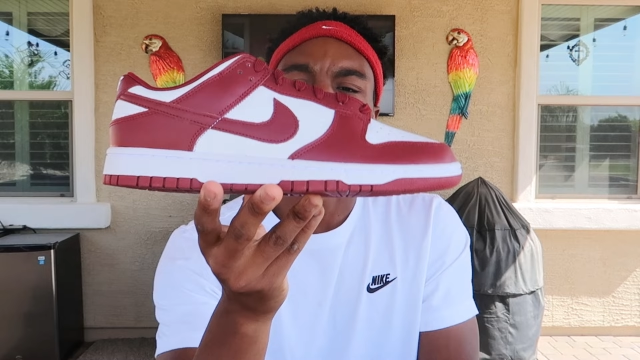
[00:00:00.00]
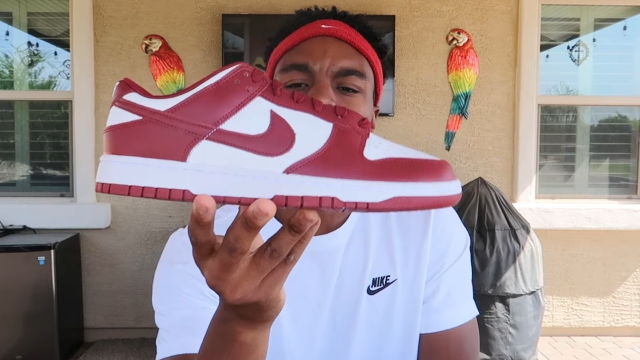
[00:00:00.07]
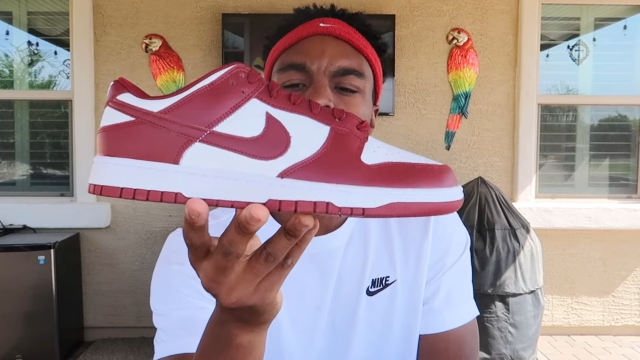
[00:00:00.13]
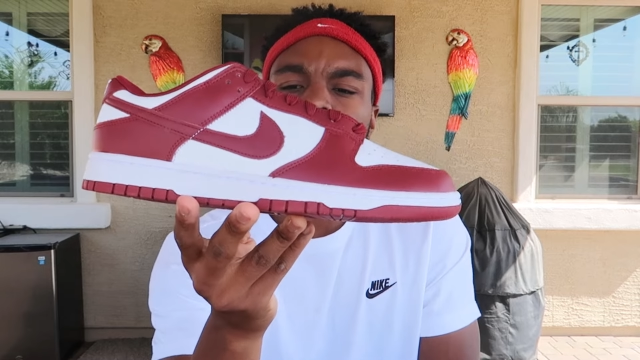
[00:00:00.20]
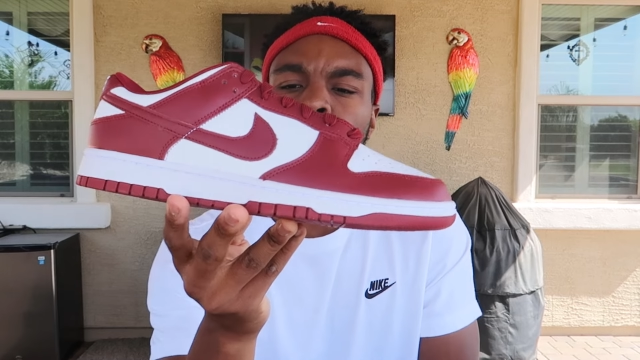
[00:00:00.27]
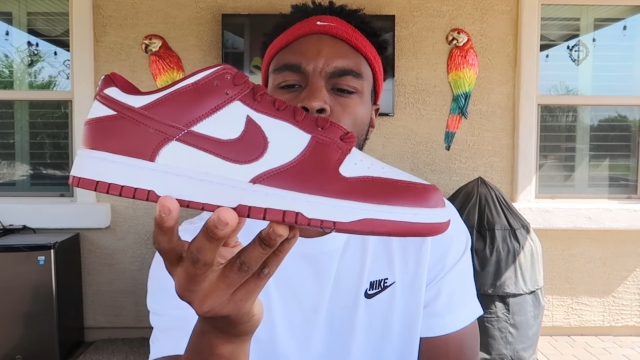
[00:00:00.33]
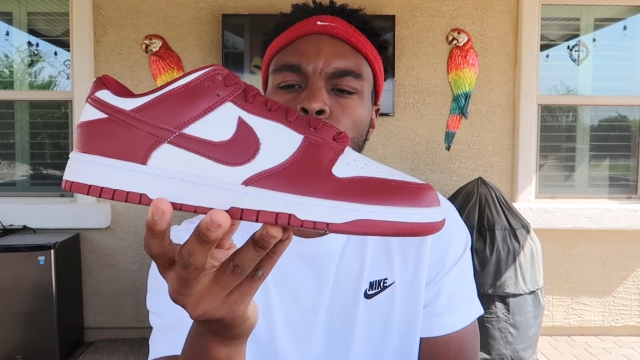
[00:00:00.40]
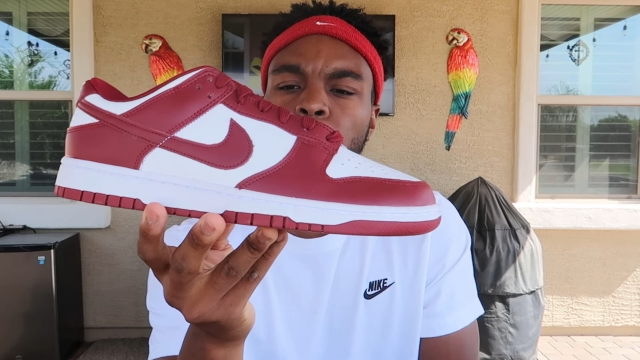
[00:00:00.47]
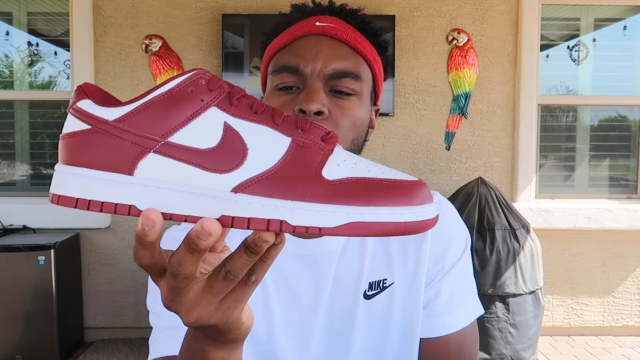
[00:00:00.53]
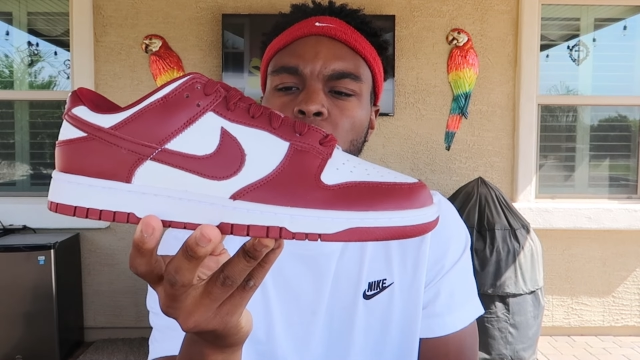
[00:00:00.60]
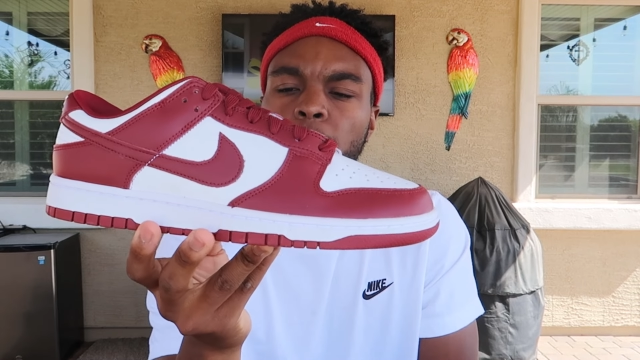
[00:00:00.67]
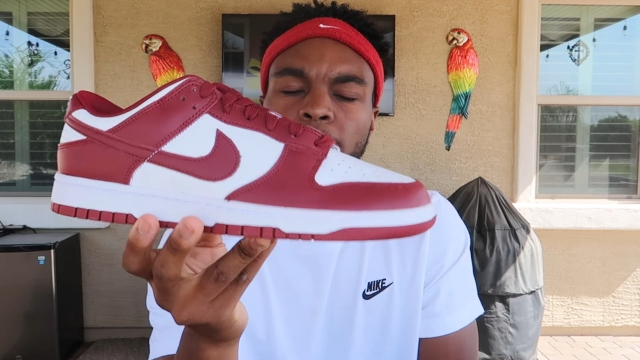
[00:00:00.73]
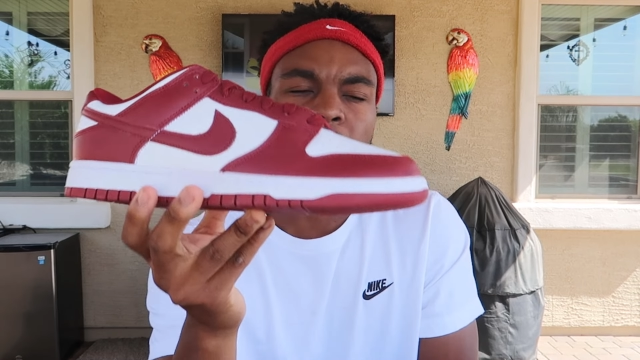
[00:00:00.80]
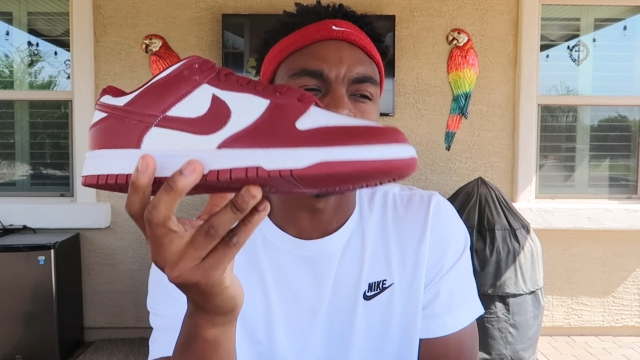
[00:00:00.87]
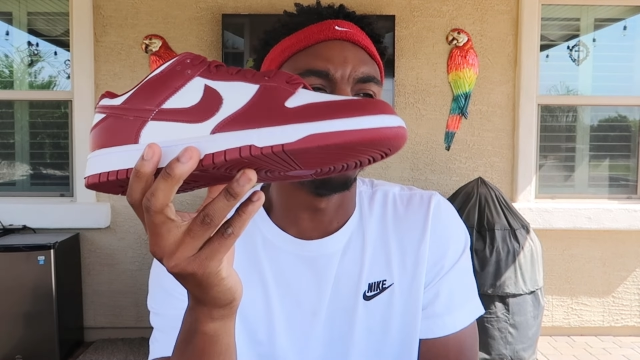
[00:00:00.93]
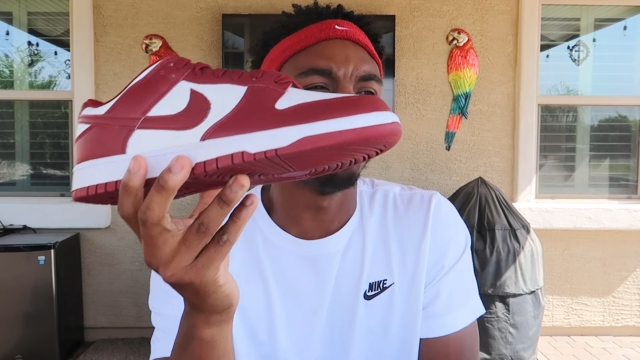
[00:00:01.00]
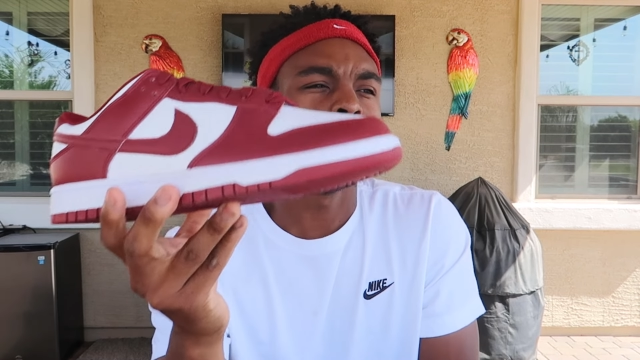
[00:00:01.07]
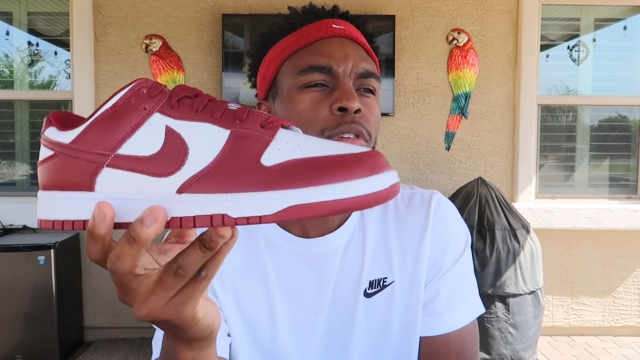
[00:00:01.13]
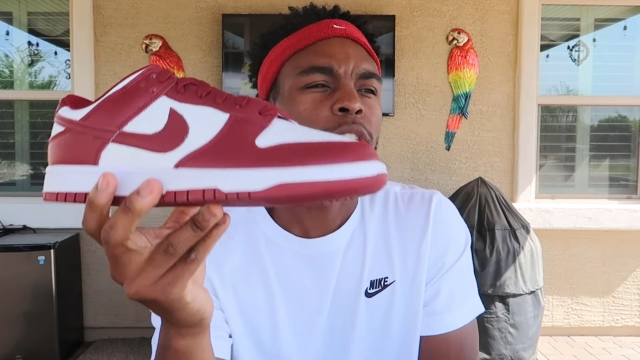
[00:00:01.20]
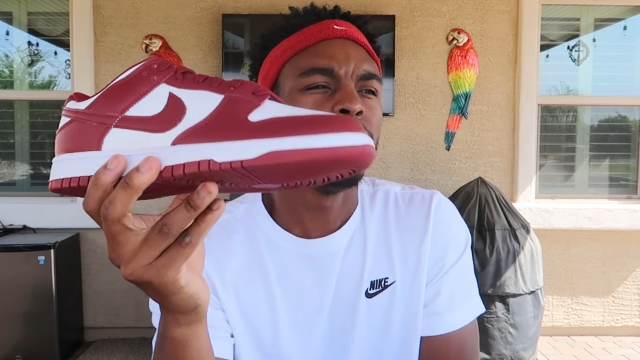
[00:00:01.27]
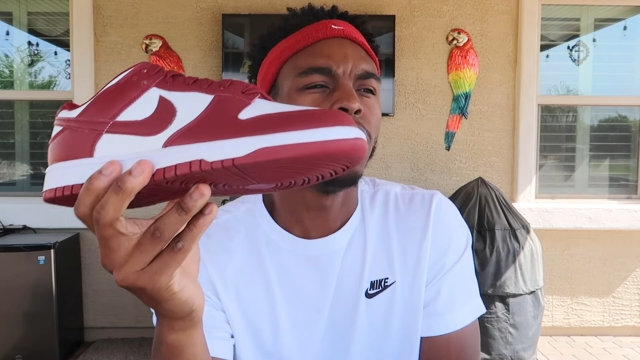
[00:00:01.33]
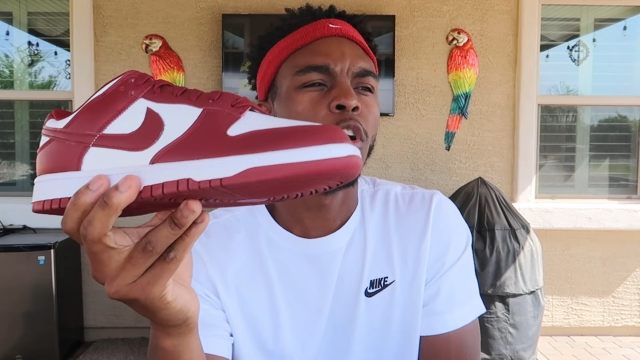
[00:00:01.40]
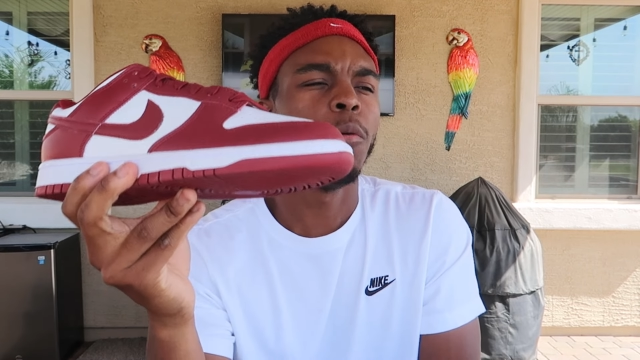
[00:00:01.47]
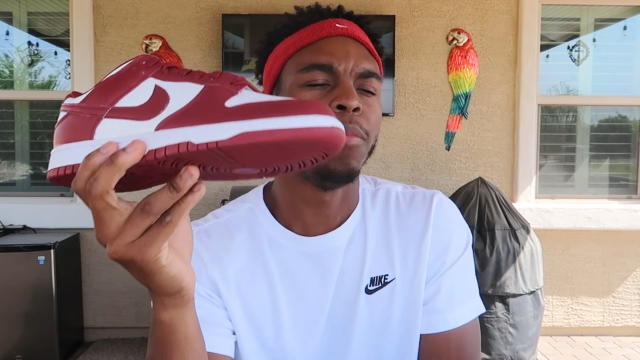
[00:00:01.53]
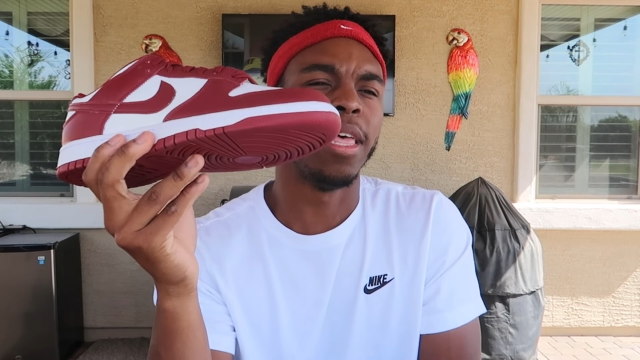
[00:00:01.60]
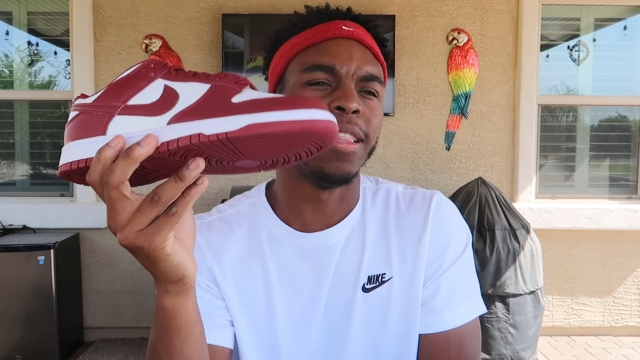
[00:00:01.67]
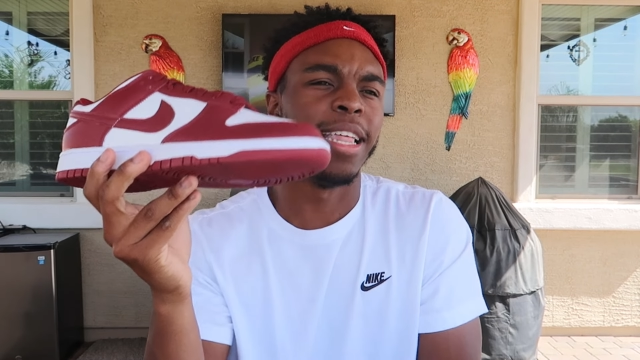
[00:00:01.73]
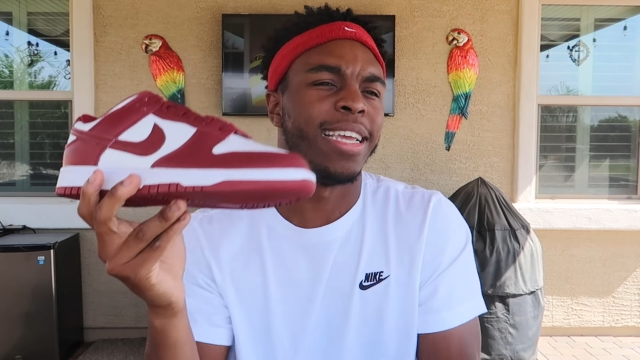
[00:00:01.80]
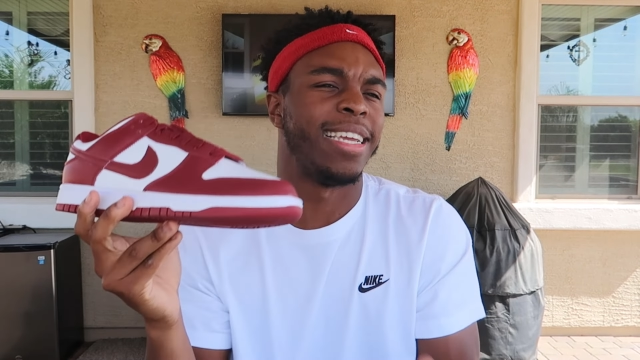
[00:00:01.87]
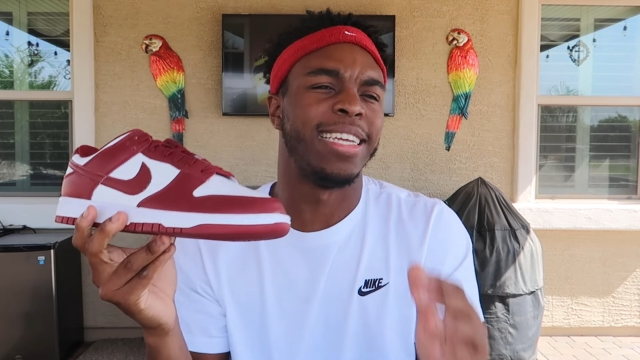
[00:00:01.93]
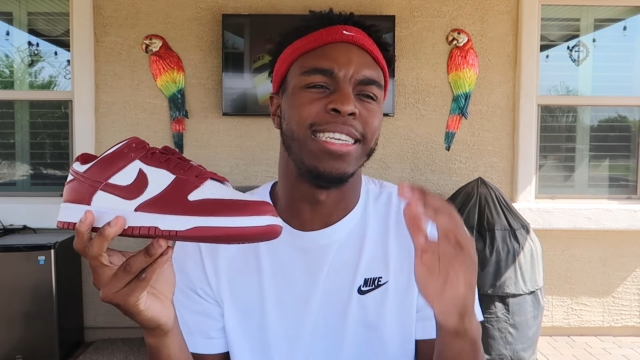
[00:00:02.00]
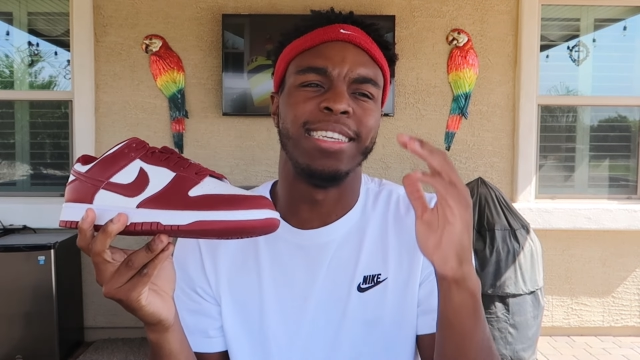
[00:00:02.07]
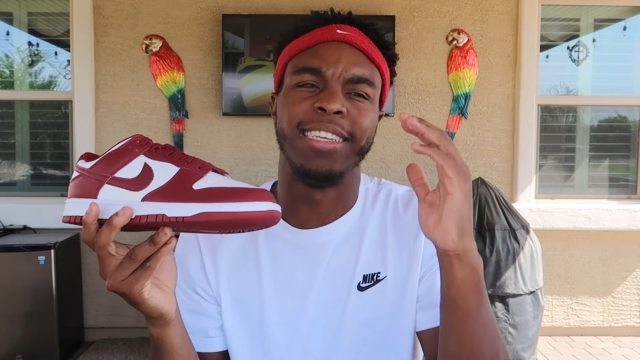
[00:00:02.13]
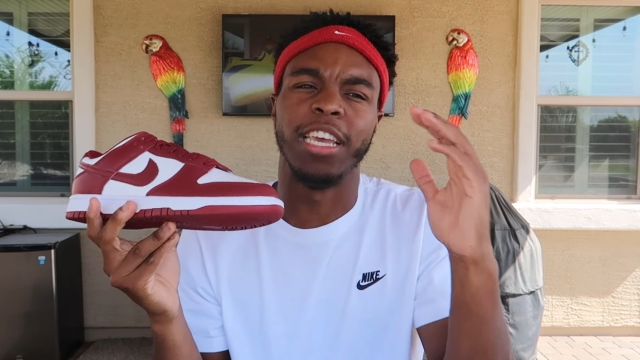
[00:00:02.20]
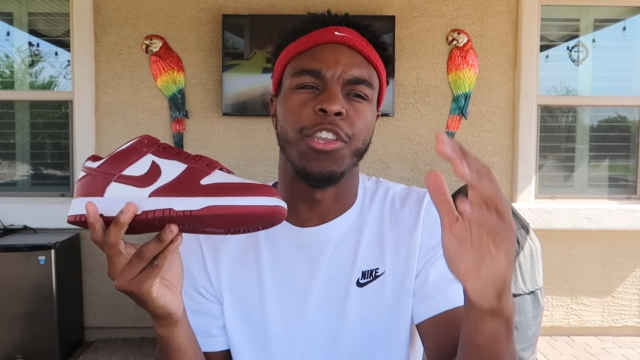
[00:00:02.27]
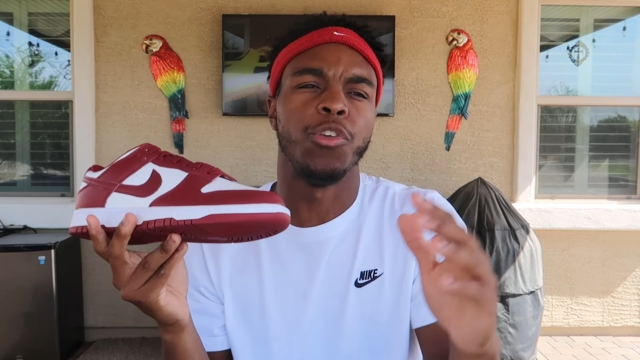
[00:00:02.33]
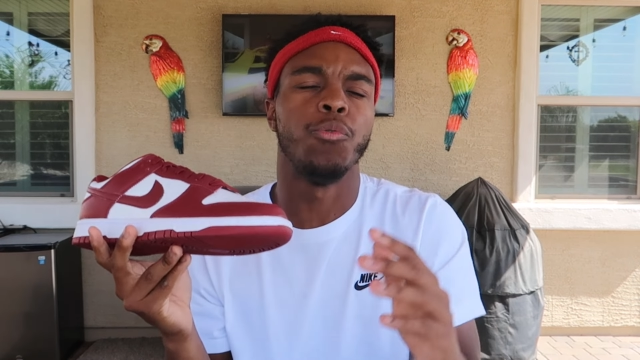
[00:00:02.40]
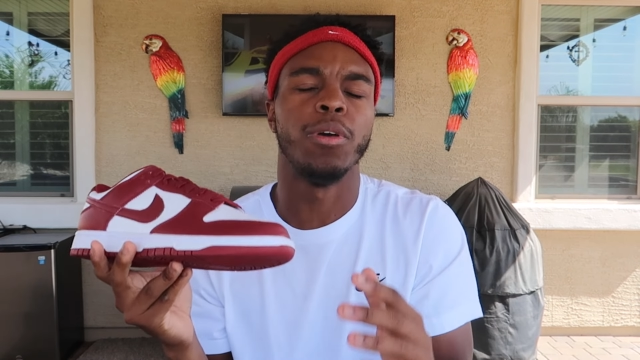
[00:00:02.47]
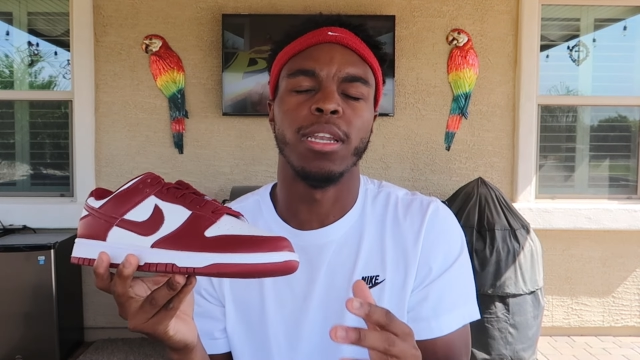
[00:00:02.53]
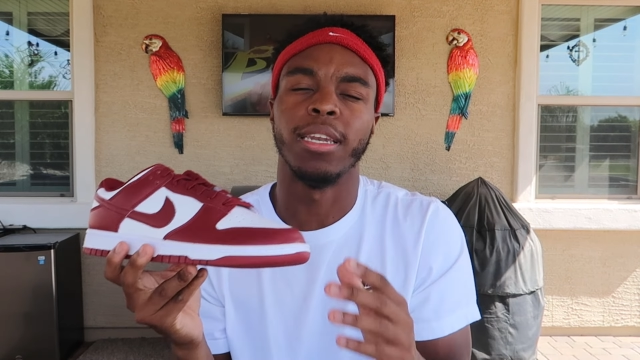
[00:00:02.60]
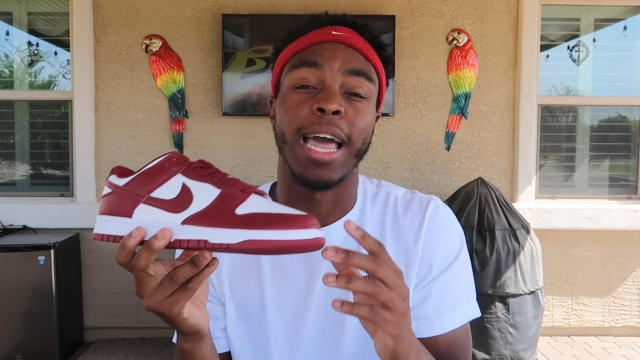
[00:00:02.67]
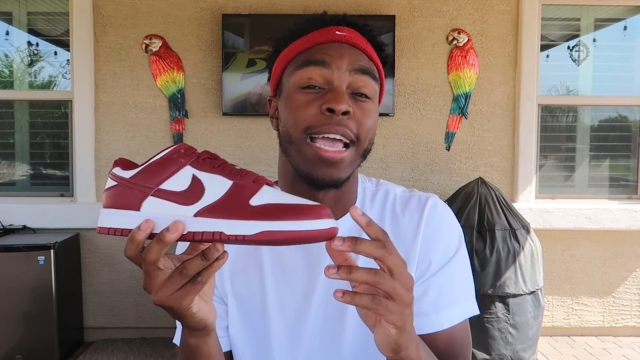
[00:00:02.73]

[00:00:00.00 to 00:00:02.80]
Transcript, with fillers: this year with them, and I really do hope that they continue it.